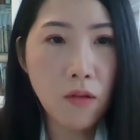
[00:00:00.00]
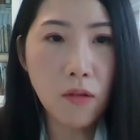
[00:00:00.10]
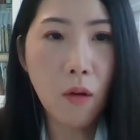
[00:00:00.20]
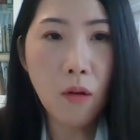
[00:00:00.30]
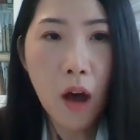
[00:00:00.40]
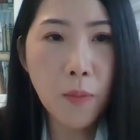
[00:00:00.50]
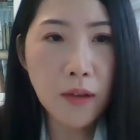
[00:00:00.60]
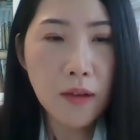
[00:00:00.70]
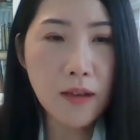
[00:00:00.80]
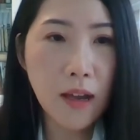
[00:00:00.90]
know
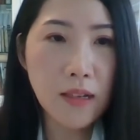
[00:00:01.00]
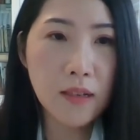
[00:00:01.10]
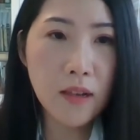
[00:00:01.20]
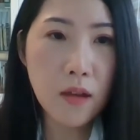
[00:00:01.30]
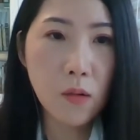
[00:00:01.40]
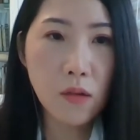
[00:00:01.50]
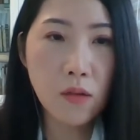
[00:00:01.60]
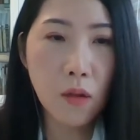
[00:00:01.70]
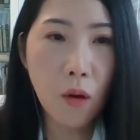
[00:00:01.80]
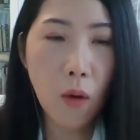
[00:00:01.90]
companies are still
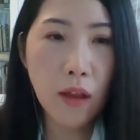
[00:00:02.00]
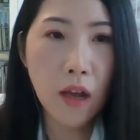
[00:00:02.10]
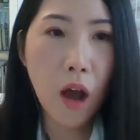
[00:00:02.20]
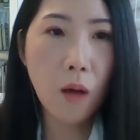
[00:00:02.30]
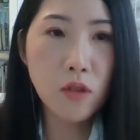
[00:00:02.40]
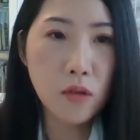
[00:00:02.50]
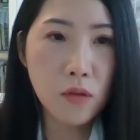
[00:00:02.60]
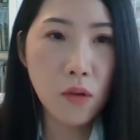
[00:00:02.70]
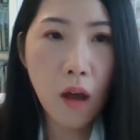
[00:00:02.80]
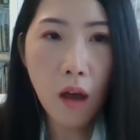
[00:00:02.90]
you know when it comes
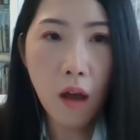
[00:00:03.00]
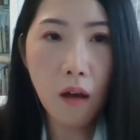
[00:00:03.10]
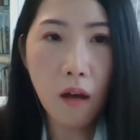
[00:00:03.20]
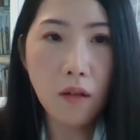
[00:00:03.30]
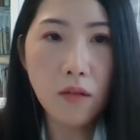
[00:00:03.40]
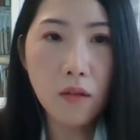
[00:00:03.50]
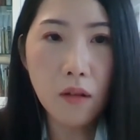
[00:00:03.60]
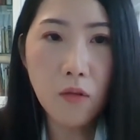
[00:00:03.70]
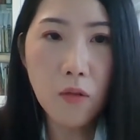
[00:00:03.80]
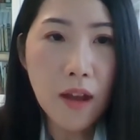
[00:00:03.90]
to uh, you know,
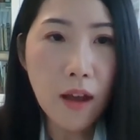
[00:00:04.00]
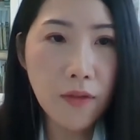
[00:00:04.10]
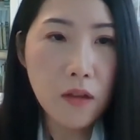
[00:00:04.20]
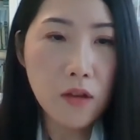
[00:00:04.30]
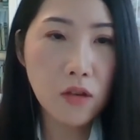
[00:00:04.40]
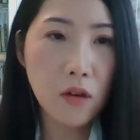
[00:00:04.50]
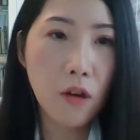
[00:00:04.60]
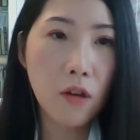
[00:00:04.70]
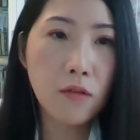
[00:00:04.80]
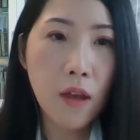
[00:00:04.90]
green
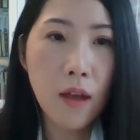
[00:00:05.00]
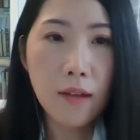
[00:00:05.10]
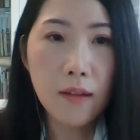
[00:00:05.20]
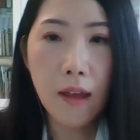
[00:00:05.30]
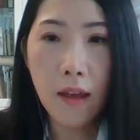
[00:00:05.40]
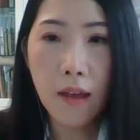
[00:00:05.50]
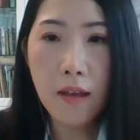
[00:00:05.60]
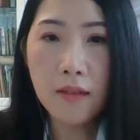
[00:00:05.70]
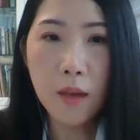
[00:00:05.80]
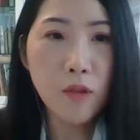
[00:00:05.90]
definition
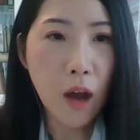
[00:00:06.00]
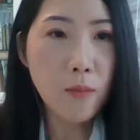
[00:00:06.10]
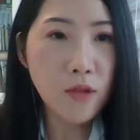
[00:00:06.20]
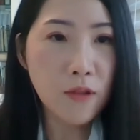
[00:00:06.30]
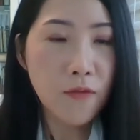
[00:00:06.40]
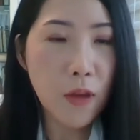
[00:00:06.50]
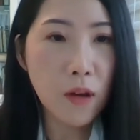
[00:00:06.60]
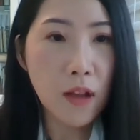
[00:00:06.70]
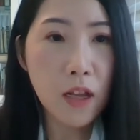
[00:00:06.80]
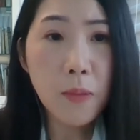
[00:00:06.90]
they sometimes feel
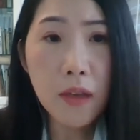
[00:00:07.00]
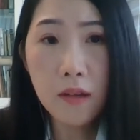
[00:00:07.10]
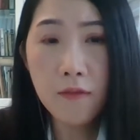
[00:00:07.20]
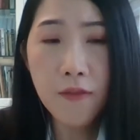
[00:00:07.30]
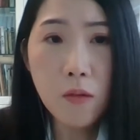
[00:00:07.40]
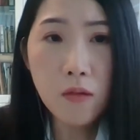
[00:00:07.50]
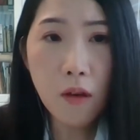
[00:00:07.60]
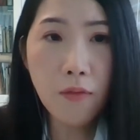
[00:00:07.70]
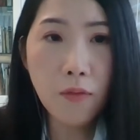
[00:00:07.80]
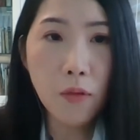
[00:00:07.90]
a little bit confused
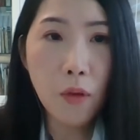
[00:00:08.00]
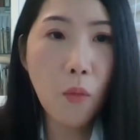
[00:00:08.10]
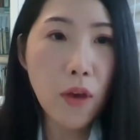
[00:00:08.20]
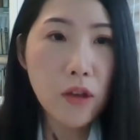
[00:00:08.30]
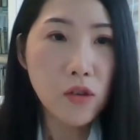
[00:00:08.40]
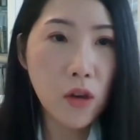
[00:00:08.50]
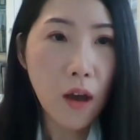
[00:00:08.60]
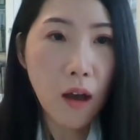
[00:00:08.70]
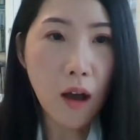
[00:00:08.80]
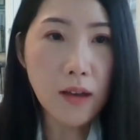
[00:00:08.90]
of you know which
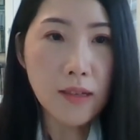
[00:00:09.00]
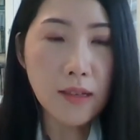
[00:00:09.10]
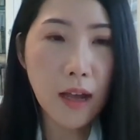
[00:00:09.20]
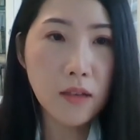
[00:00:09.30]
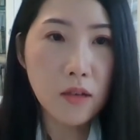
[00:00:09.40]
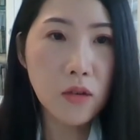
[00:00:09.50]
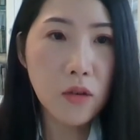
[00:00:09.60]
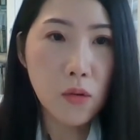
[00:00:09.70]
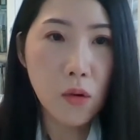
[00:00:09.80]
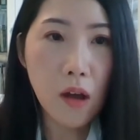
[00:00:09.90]
uh, standard
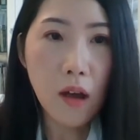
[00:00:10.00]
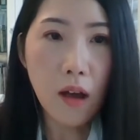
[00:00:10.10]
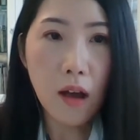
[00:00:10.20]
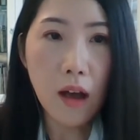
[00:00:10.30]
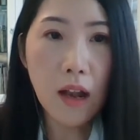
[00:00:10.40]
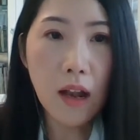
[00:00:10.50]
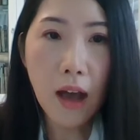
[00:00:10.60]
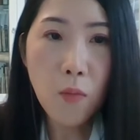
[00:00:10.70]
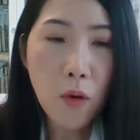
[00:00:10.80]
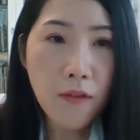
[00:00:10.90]
to uh,
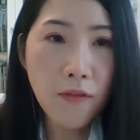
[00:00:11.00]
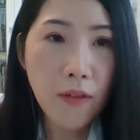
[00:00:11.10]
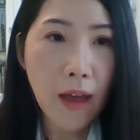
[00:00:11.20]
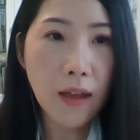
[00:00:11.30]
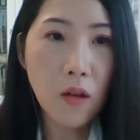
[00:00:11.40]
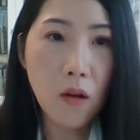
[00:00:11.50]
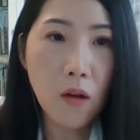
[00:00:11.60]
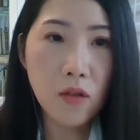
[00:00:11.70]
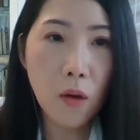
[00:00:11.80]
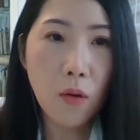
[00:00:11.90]
align with and
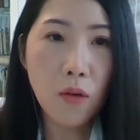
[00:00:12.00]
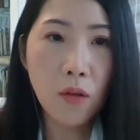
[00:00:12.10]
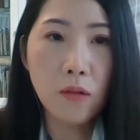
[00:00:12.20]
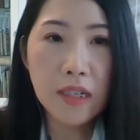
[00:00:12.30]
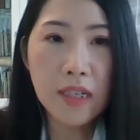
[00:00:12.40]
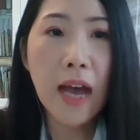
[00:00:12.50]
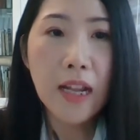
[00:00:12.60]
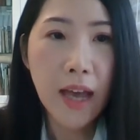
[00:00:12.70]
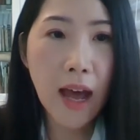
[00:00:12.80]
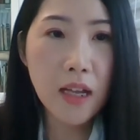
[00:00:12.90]
also you know the
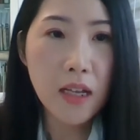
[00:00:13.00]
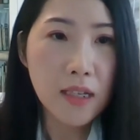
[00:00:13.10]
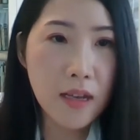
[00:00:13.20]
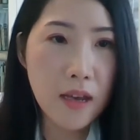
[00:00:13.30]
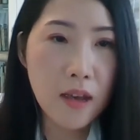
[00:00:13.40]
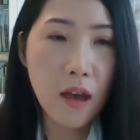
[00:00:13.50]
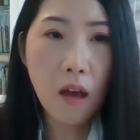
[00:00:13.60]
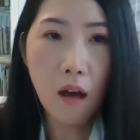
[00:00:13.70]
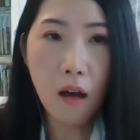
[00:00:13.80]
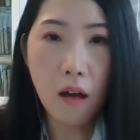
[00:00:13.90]
technicality
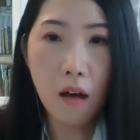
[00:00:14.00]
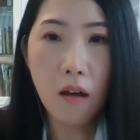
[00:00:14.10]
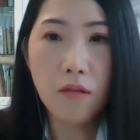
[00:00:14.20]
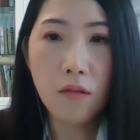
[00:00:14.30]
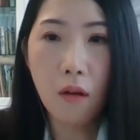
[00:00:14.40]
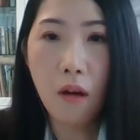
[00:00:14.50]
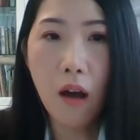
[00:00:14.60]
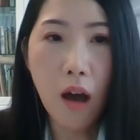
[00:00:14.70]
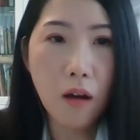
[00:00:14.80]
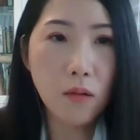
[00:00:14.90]
uh, you know
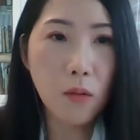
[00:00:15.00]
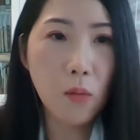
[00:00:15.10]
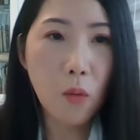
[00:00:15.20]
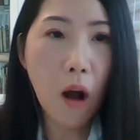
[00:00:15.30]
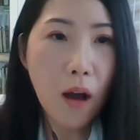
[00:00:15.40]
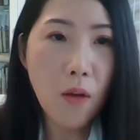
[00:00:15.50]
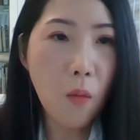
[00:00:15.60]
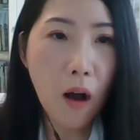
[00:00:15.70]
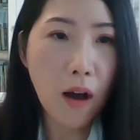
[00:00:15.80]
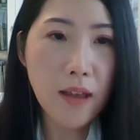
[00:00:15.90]
how why
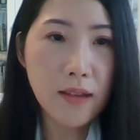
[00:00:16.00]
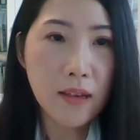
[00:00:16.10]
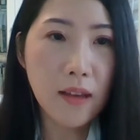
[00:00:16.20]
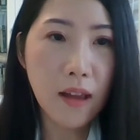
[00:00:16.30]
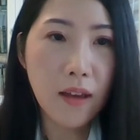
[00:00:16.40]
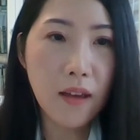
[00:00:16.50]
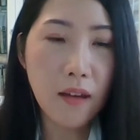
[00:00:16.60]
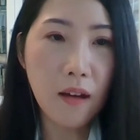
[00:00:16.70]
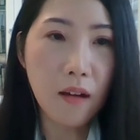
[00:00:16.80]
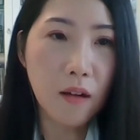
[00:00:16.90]
why is it like
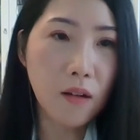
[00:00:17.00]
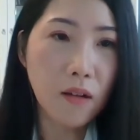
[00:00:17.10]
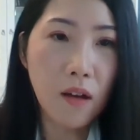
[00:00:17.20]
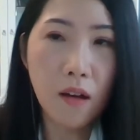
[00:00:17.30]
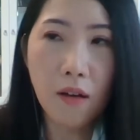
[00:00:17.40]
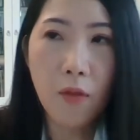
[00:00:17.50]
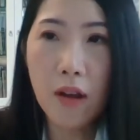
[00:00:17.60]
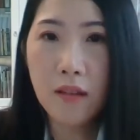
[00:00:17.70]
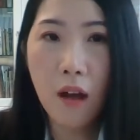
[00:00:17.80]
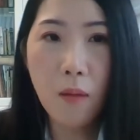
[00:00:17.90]
uh, uh, for
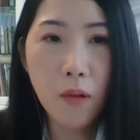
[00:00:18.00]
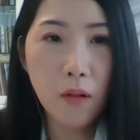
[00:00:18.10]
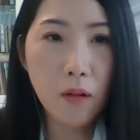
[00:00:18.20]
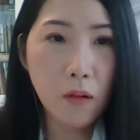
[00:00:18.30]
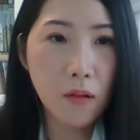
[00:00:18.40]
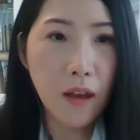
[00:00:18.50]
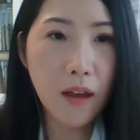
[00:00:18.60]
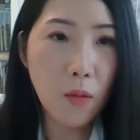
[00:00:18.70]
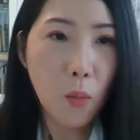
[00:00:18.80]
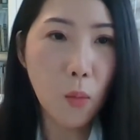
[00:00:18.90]
example
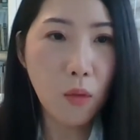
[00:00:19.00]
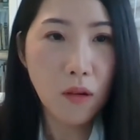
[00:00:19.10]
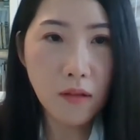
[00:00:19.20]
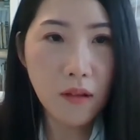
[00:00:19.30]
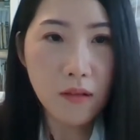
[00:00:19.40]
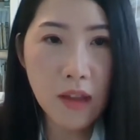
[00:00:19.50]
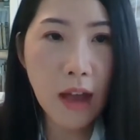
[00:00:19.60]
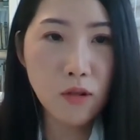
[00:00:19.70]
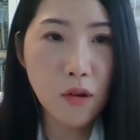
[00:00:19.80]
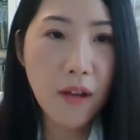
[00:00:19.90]
like the
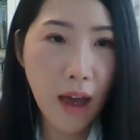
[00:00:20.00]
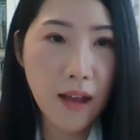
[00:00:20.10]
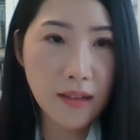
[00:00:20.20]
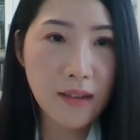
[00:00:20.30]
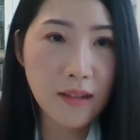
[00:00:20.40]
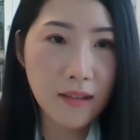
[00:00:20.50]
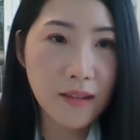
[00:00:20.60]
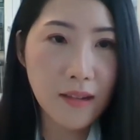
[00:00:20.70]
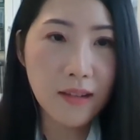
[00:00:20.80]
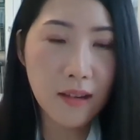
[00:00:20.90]
natural gas is
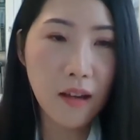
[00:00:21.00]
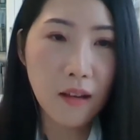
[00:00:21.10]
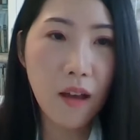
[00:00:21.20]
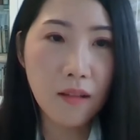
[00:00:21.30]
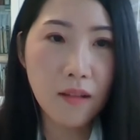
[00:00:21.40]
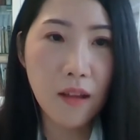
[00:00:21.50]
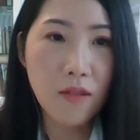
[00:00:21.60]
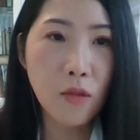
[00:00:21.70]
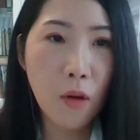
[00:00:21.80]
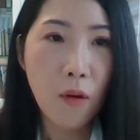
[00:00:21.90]
is a, a,
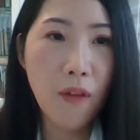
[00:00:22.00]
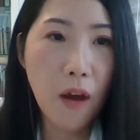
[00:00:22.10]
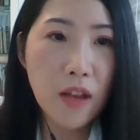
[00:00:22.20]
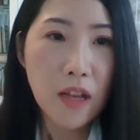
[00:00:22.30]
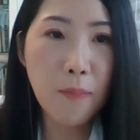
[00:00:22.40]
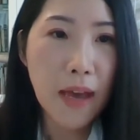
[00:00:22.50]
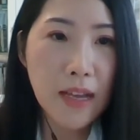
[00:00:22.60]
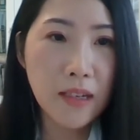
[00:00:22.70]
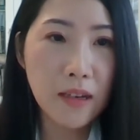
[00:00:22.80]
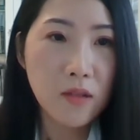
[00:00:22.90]
you know a very
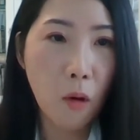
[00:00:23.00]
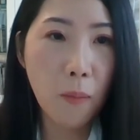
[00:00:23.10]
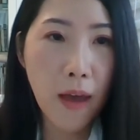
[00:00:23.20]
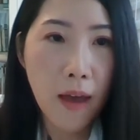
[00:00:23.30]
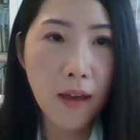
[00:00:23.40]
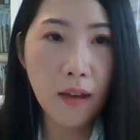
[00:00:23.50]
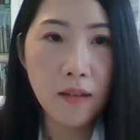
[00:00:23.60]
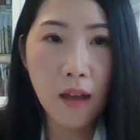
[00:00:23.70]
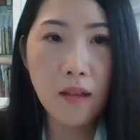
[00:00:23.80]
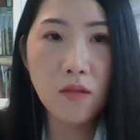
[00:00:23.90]
debated topic
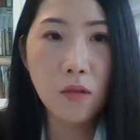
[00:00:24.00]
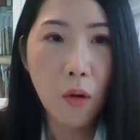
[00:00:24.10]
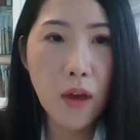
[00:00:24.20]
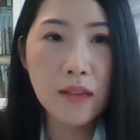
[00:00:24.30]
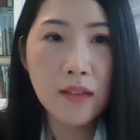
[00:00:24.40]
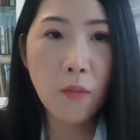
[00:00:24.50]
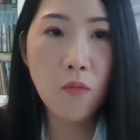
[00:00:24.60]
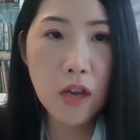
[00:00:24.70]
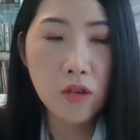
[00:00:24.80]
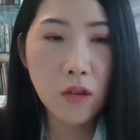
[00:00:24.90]
and and you know in
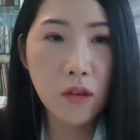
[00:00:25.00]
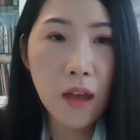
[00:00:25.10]
some region